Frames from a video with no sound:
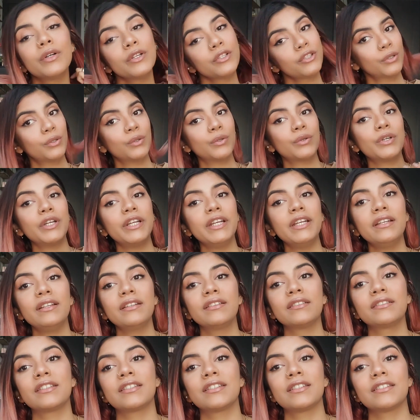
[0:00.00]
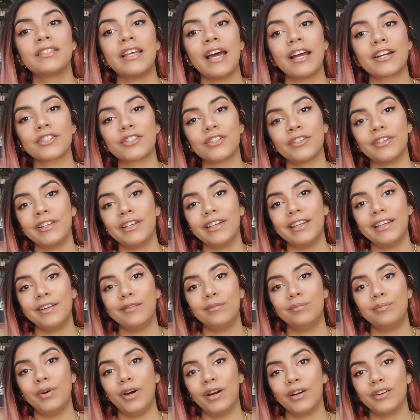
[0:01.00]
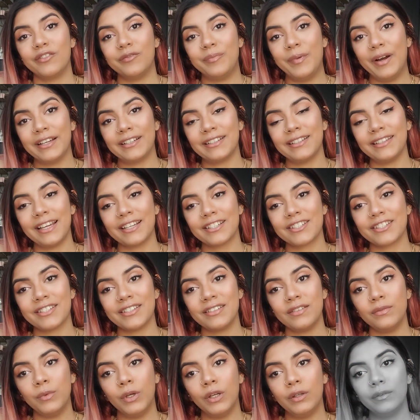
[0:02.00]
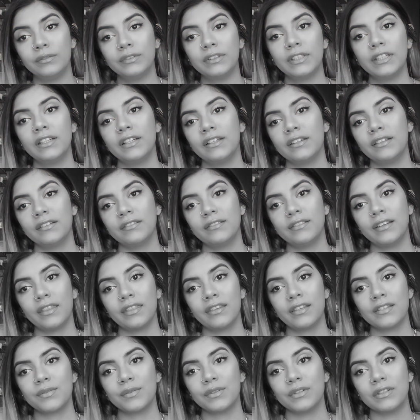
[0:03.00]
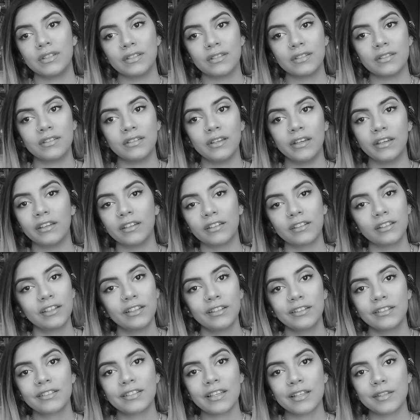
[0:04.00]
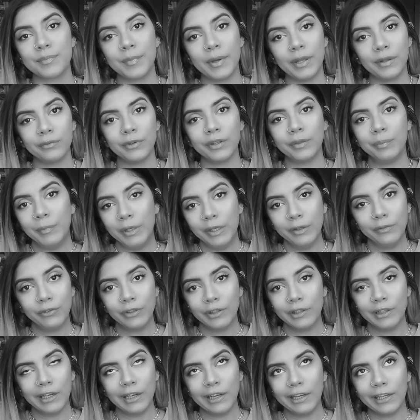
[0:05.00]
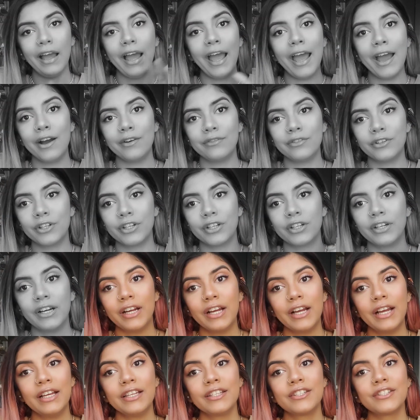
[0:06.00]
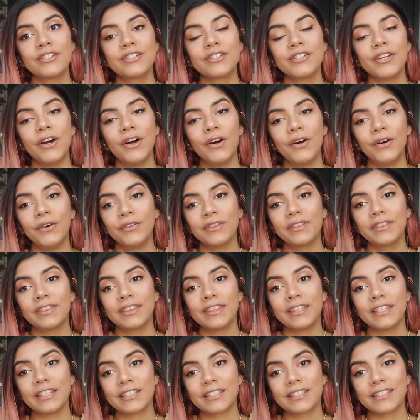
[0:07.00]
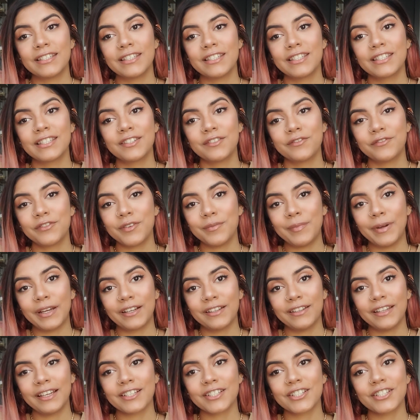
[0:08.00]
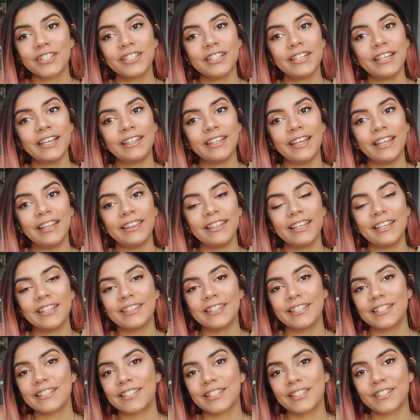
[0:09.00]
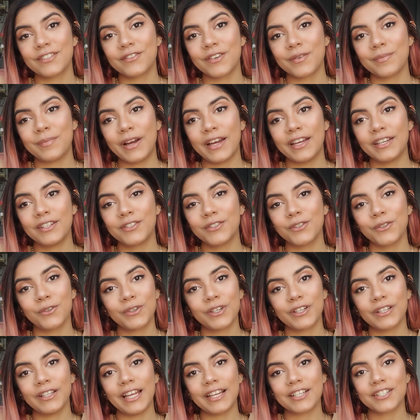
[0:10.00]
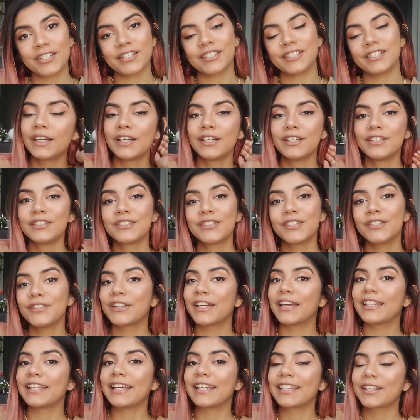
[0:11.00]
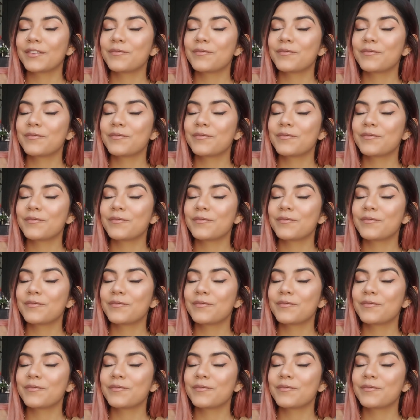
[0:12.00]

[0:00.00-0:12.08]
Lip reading: jewelry. This is actually part of my collection. Well, not this one. This has been with me for like ever. So this is from my collection, and then this is from my jewelry collections. So you can like